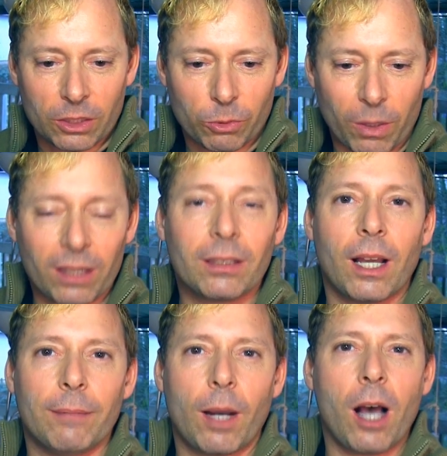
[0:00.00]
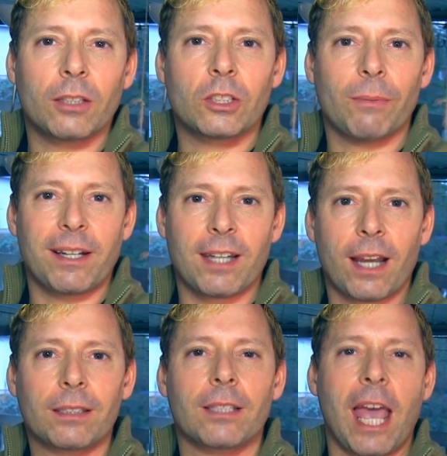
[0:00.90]
Well, I'm on to my
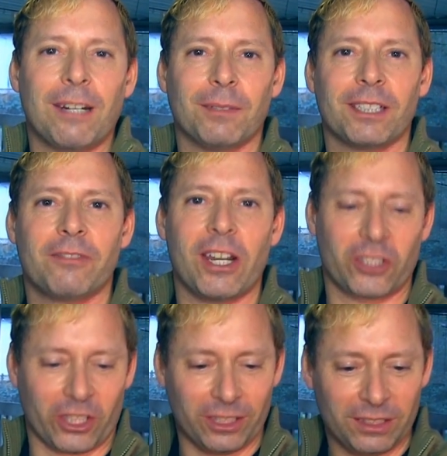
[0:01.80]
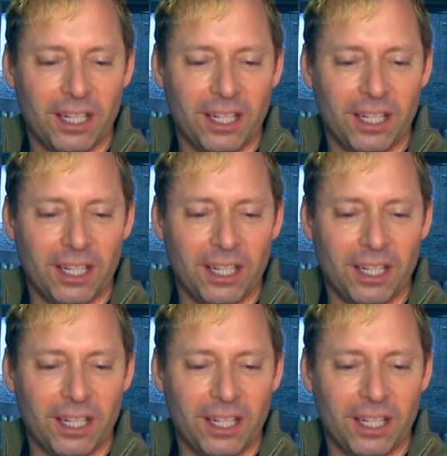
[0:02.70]
next animal adventure.